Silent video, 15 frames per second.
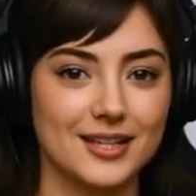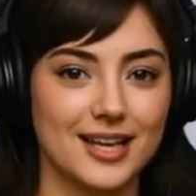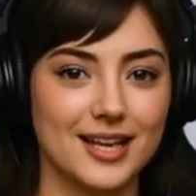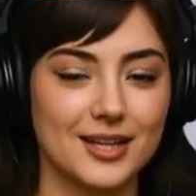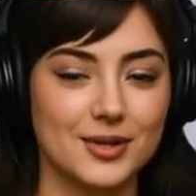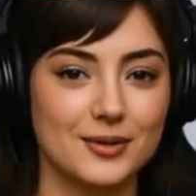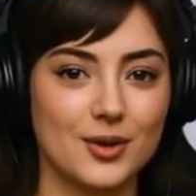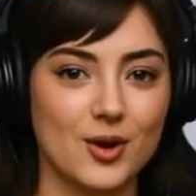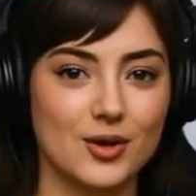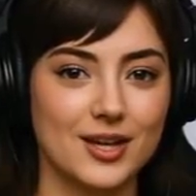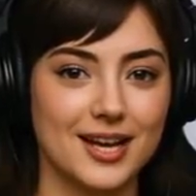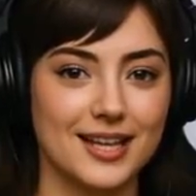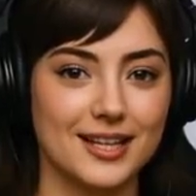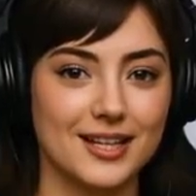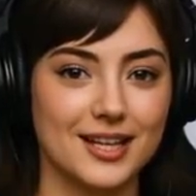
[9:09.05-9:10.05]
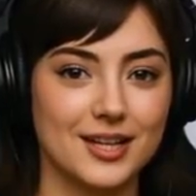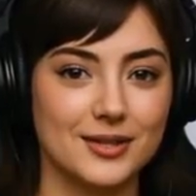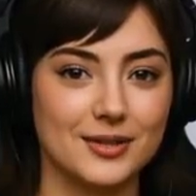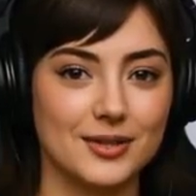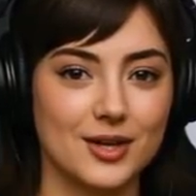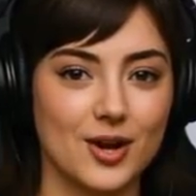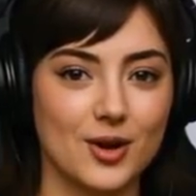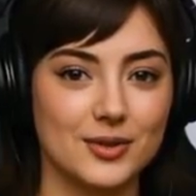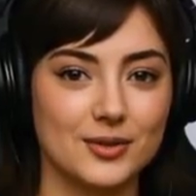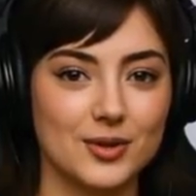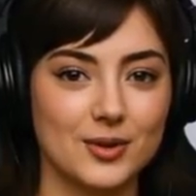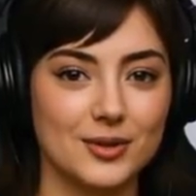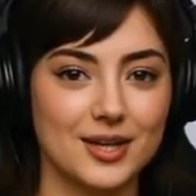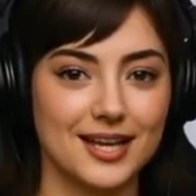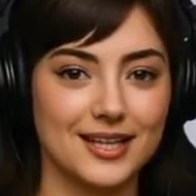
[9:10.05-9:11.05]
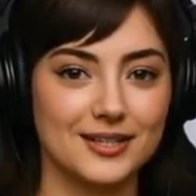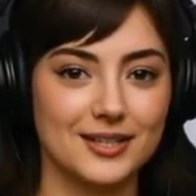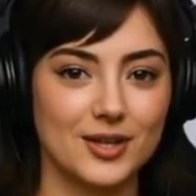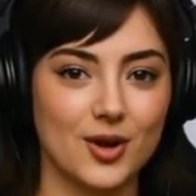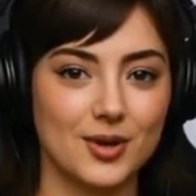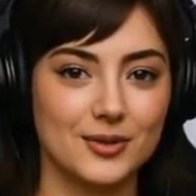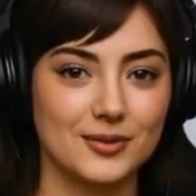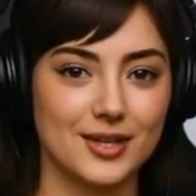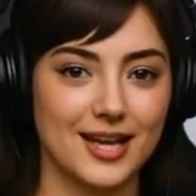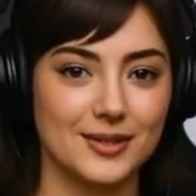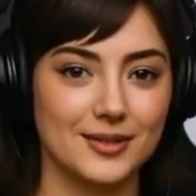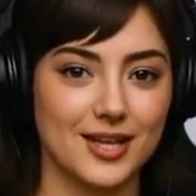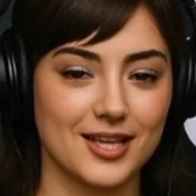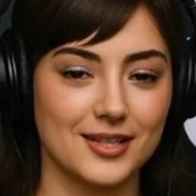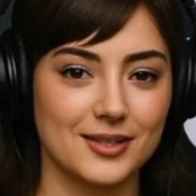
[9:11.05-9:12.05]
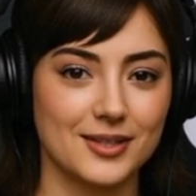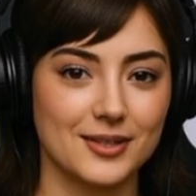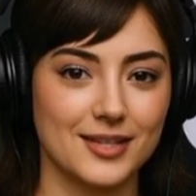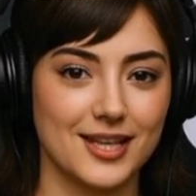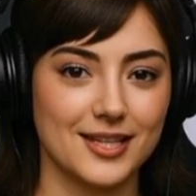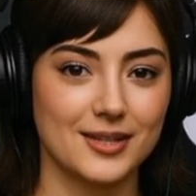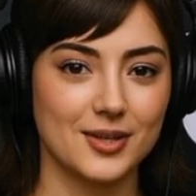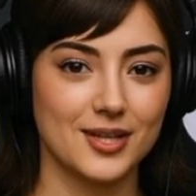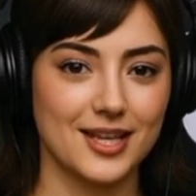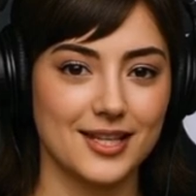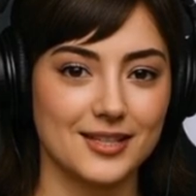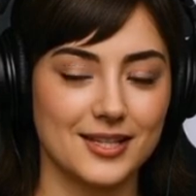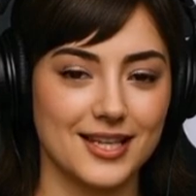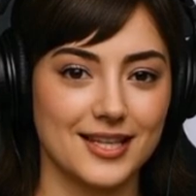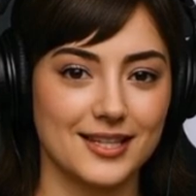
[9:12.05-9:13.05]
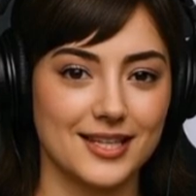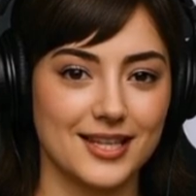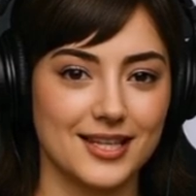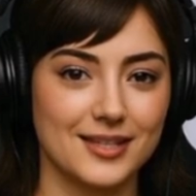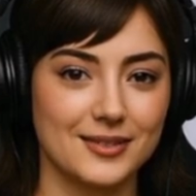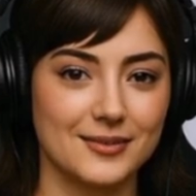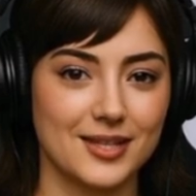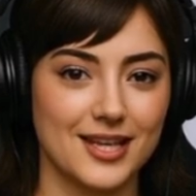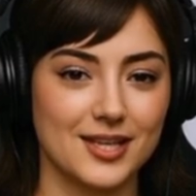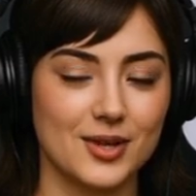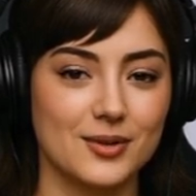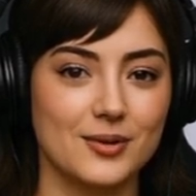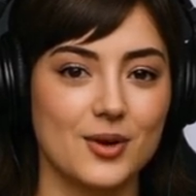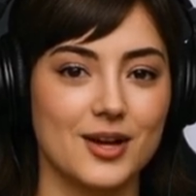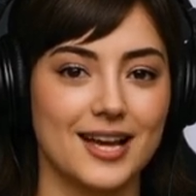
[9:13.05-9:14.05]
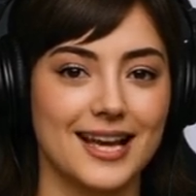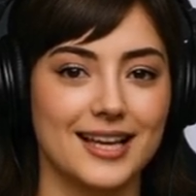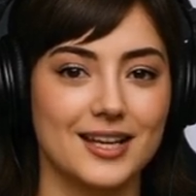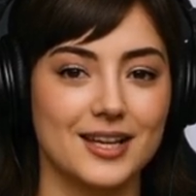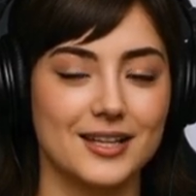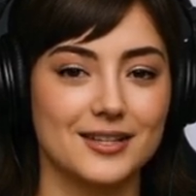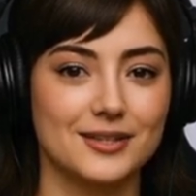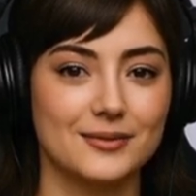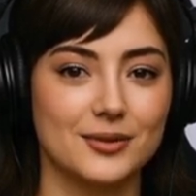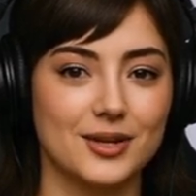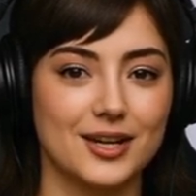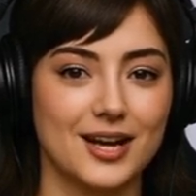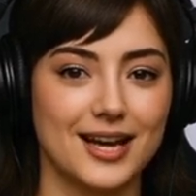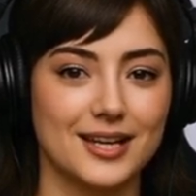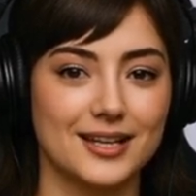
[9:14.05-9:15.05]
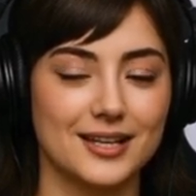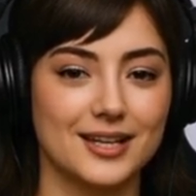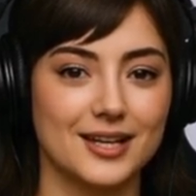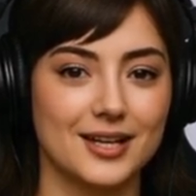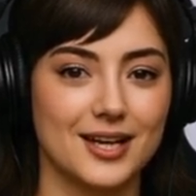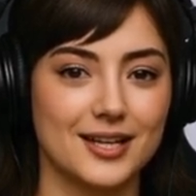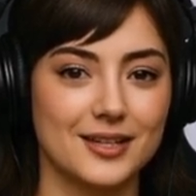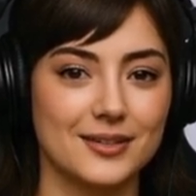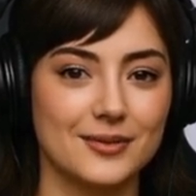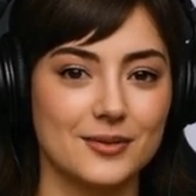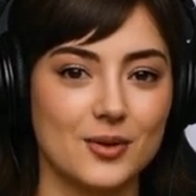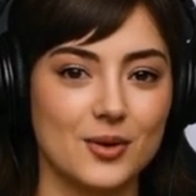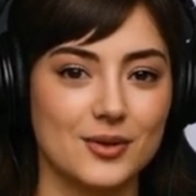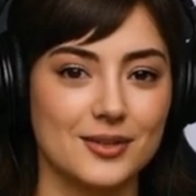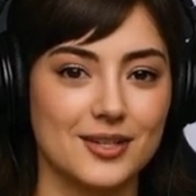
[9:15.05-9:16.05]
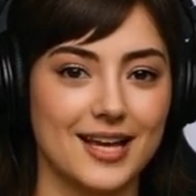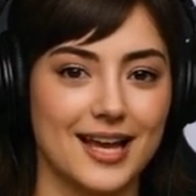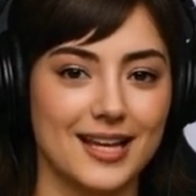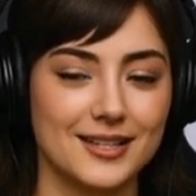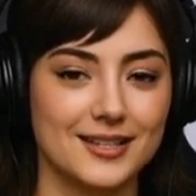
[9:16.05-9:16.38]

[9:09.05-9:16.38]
standalone editor, also VS Code flavored, that leans into configurable agents for end-to-end full-stack